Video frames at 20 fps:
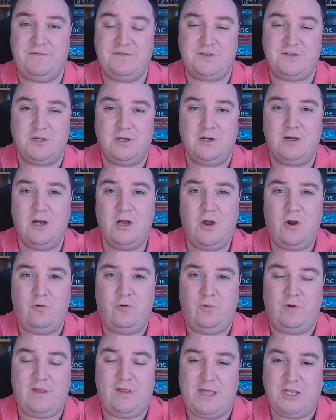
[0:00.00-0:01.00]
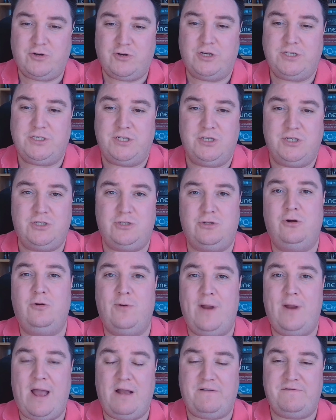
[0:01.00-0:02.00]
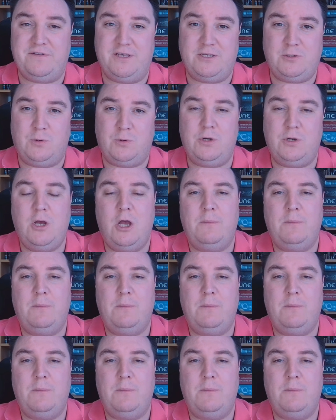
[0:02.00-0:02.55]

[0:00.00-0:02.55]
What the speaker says: So really interesting story arc for this one,